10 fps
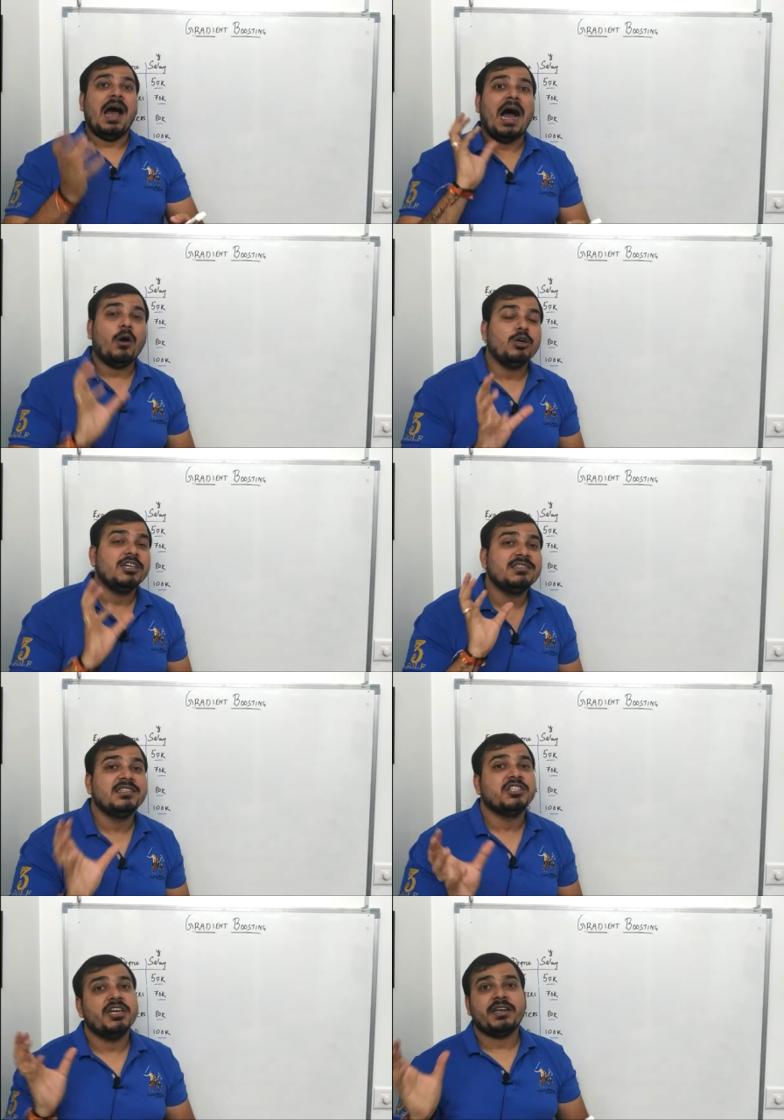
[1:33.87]
How does
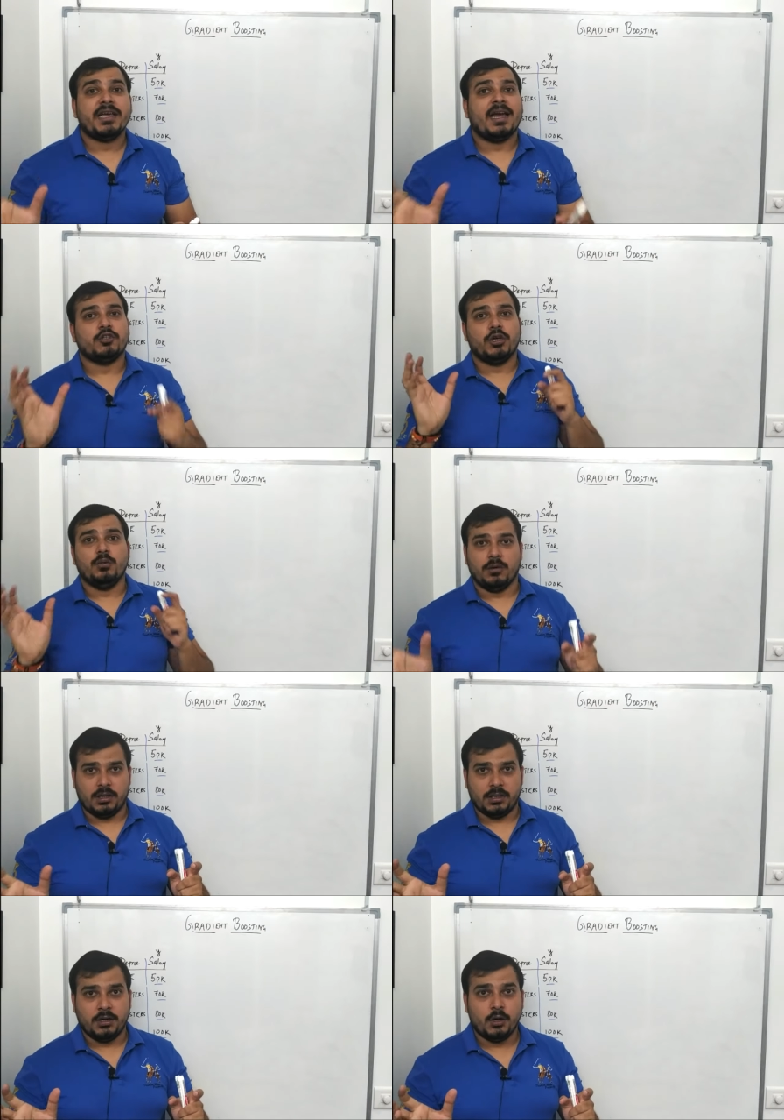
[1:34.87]
decision tree actually
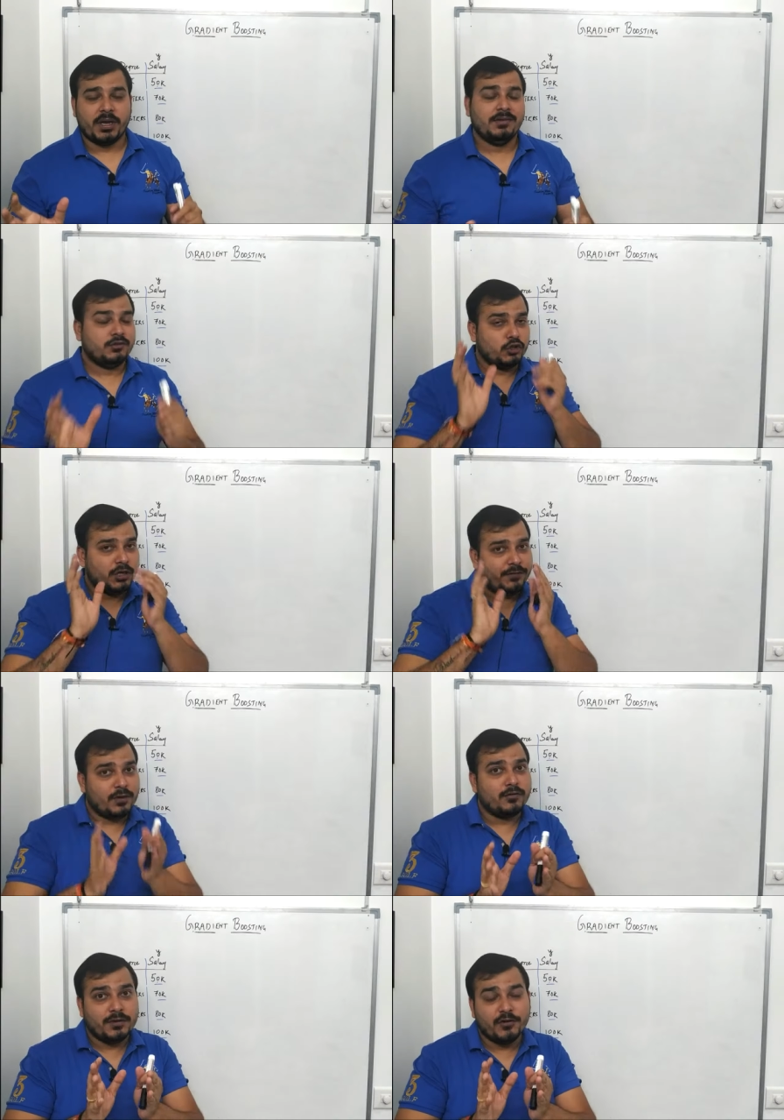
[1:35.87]
work? Okay, so if
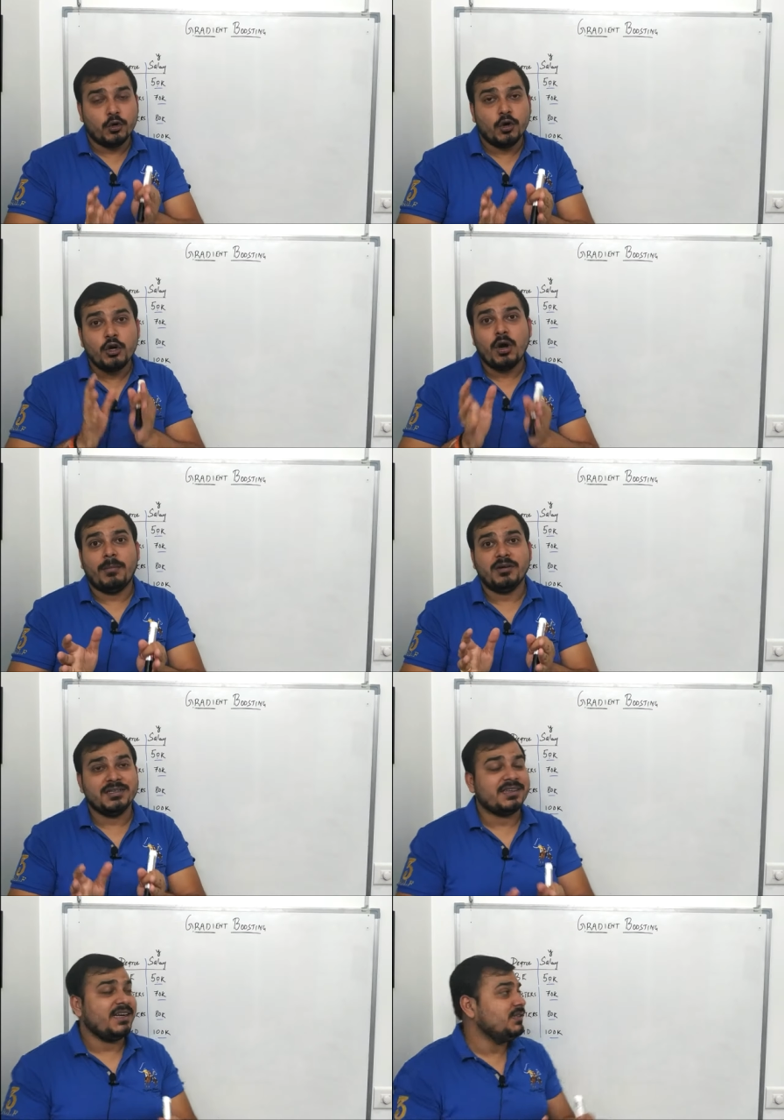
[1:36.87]
you don't know about
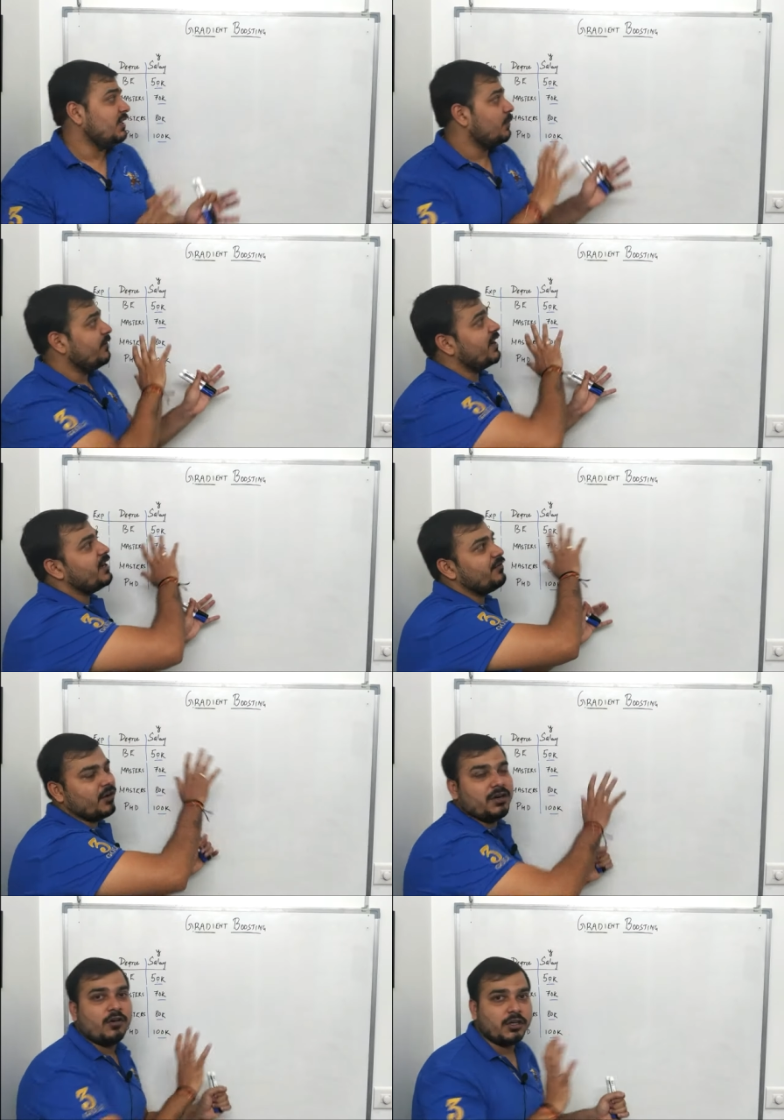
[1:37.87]
this, guys, it will be very
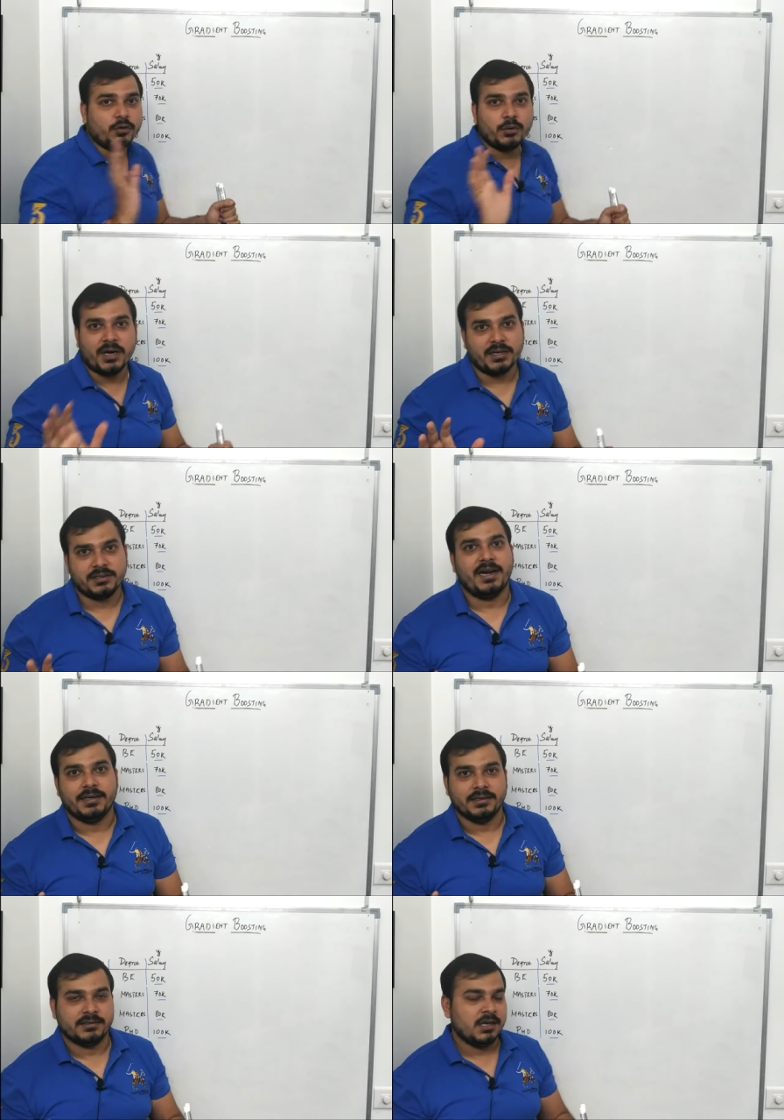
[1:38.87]
difficult for you to
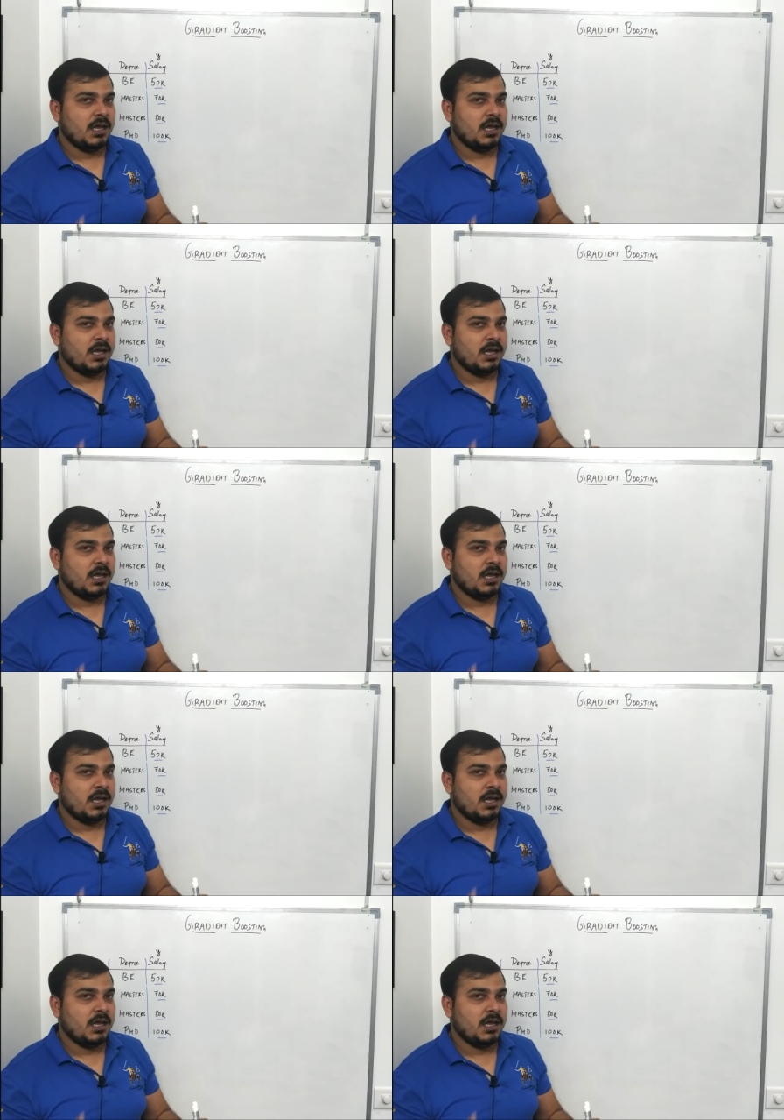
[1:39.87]
understand this.